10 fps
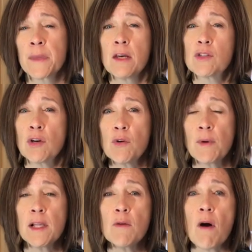So you
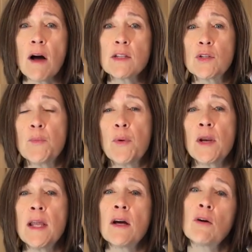really want to put
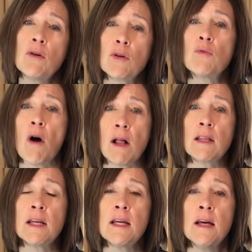in a good
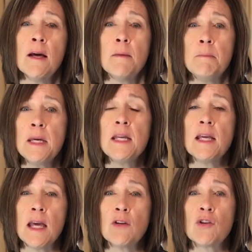quality meat
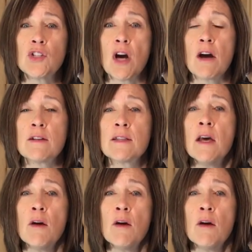in your jars.